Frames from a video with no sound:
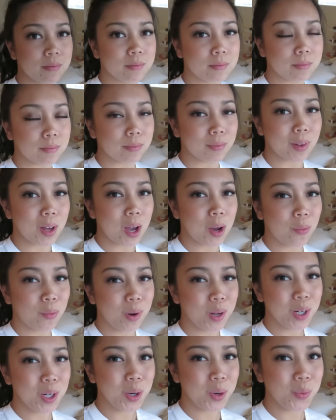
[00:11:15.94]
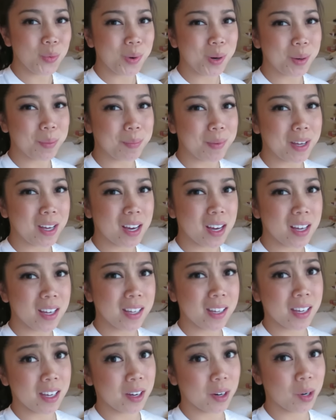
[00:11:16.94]
Hmm, I wonder where Miya
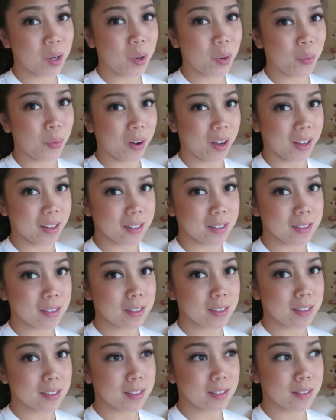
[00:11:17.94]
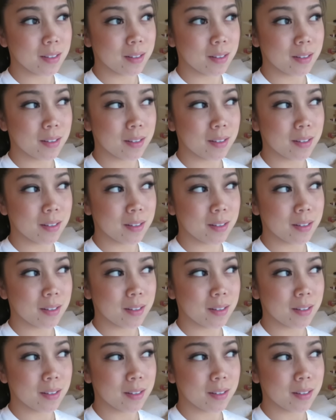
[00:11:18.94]
and Keira went.